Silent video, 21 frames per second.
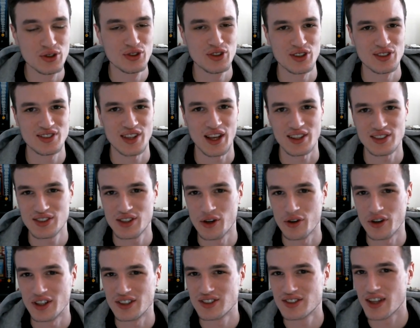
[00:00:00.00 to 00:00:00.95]
success
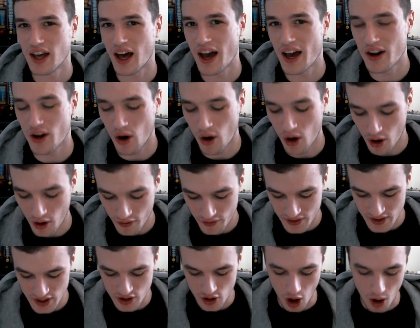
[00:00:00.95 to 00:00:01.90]
here inside of
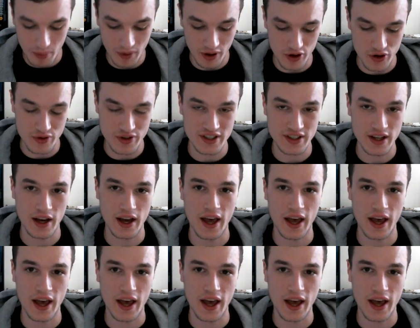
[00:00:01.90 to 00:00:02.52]
the Gobble Arena.